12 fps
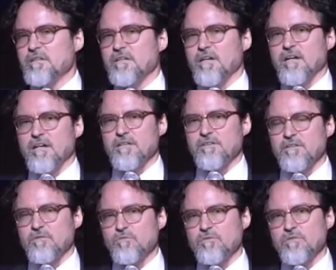
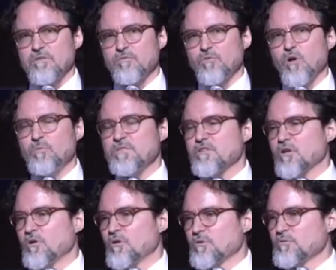The Roman
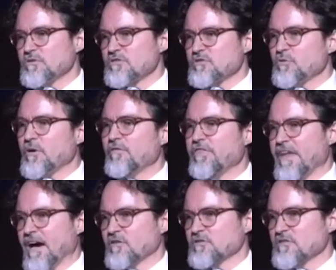cohort was
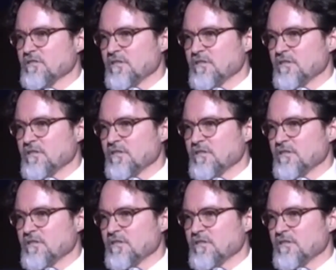12,000,